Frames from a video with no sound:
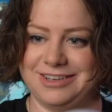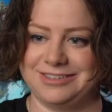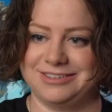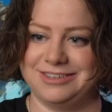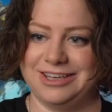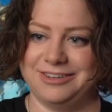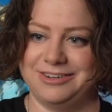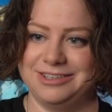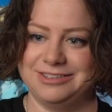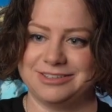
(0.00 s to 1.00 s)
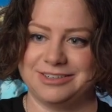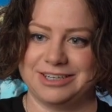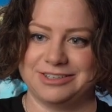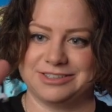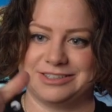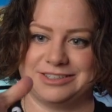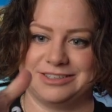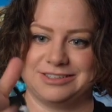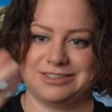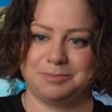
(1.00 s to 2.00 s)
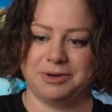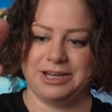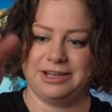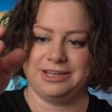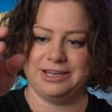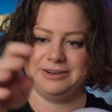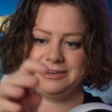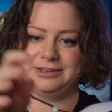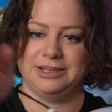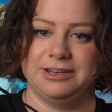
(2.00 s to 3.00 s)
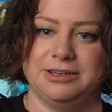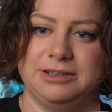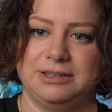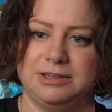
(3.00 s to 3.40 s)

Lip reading: Let's do the other one, so I can just spread out there and then,